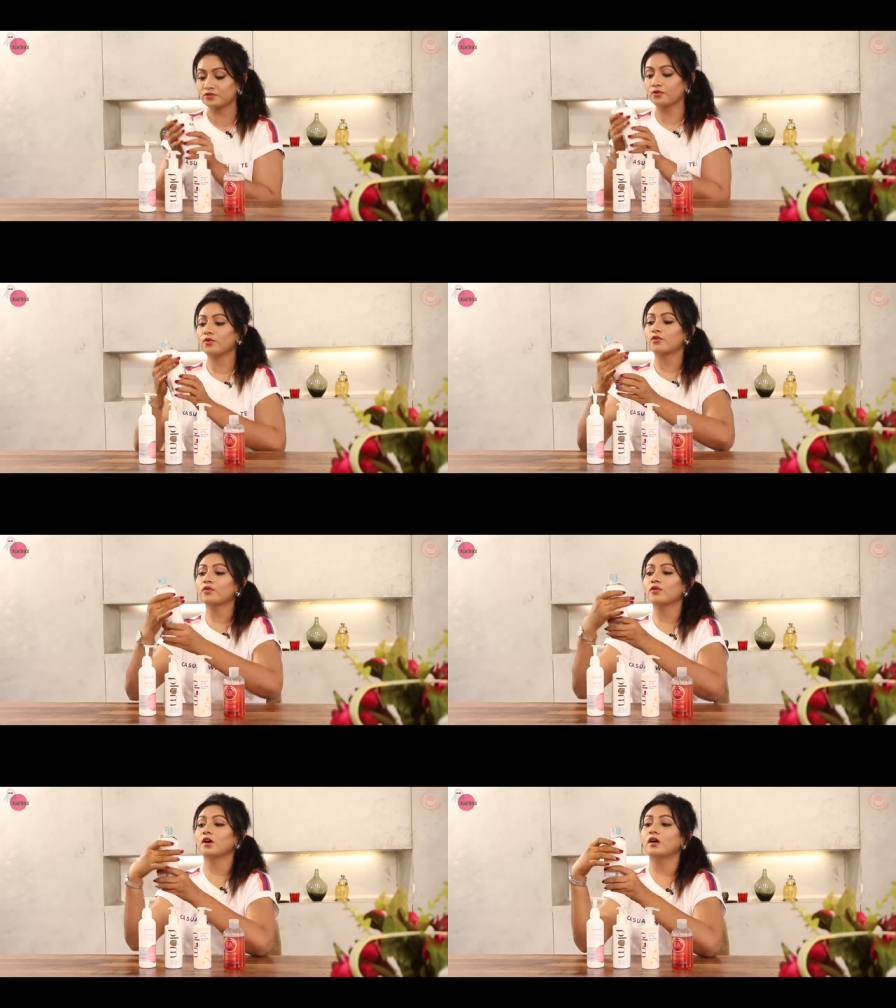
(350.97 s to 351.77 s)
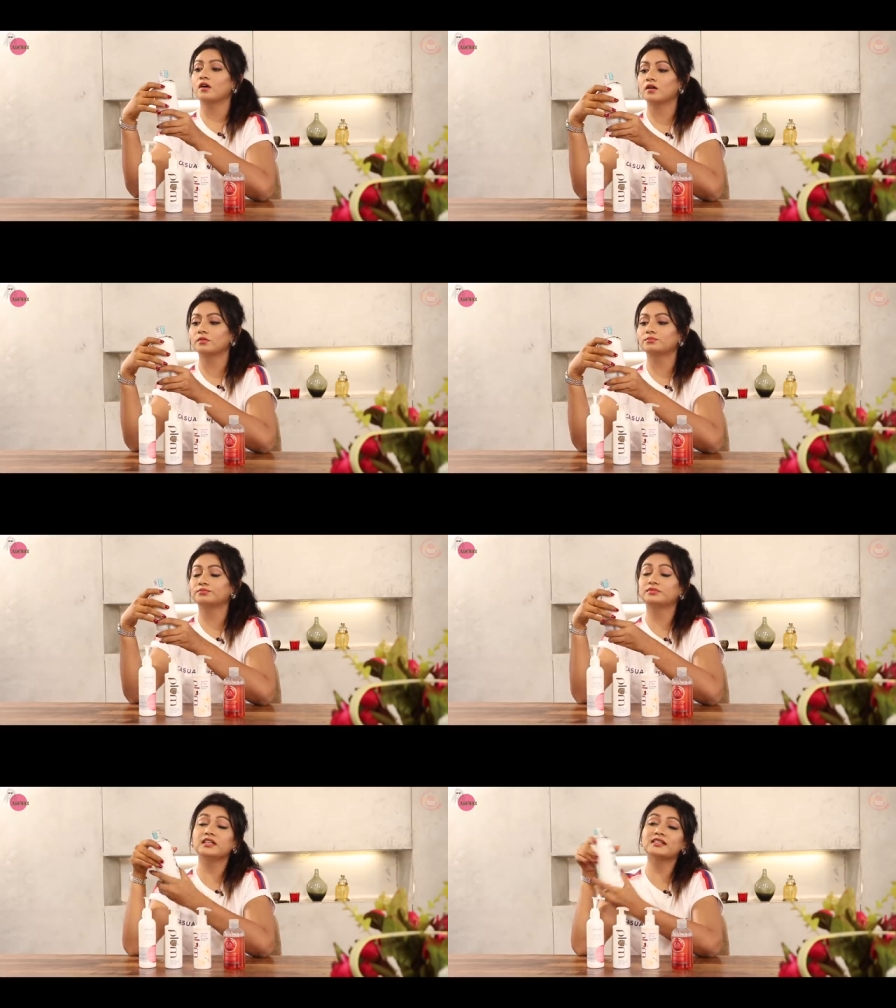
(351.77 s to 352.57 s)
So
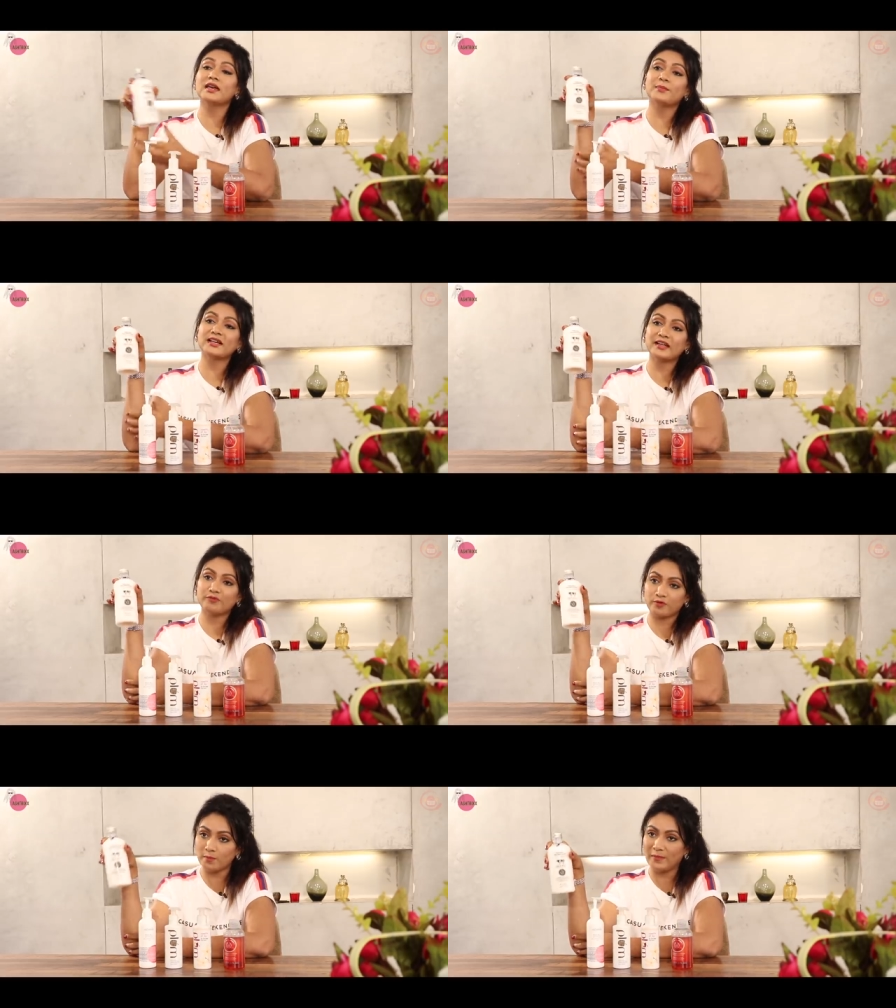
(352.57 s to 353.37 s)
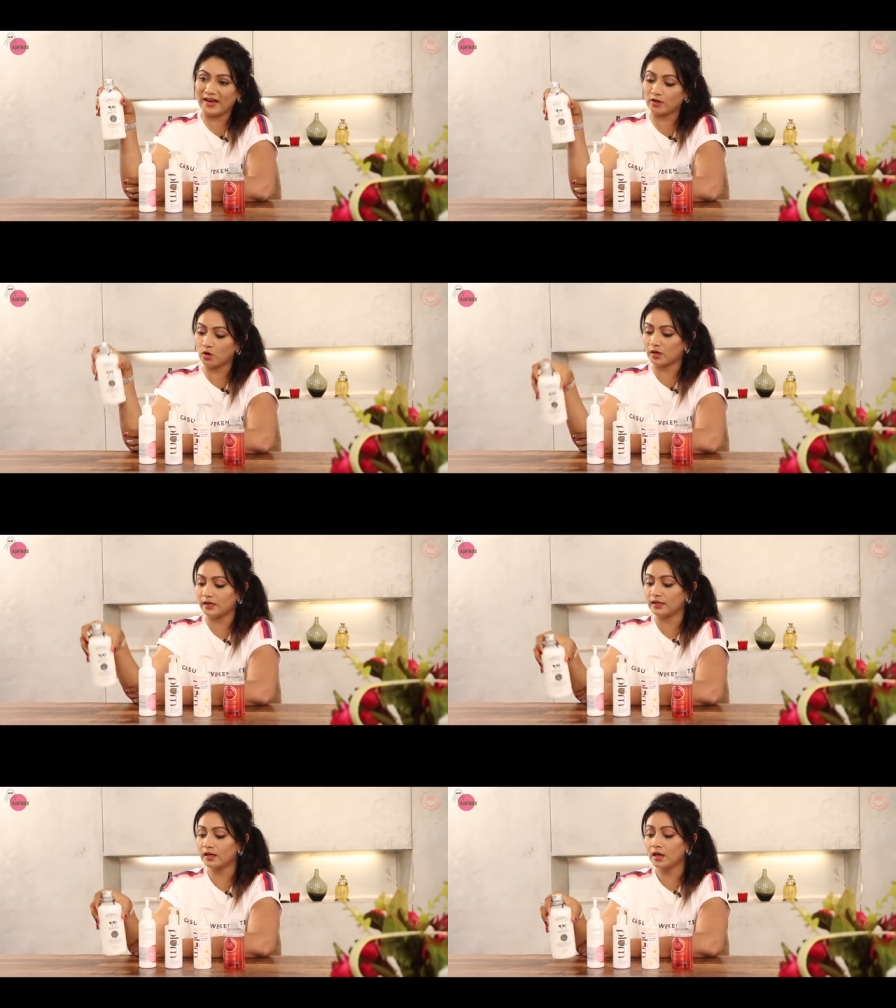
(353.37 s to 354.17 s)
this I picked up from Bangkok
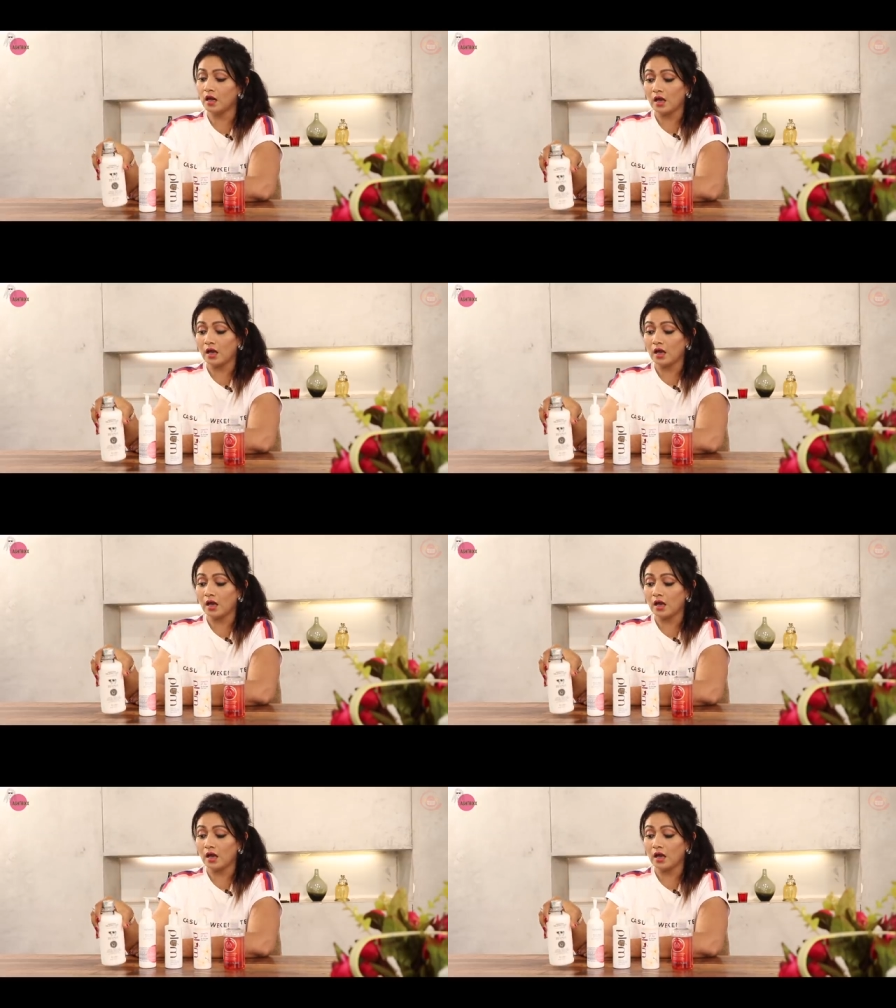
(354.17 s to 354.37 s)
andi.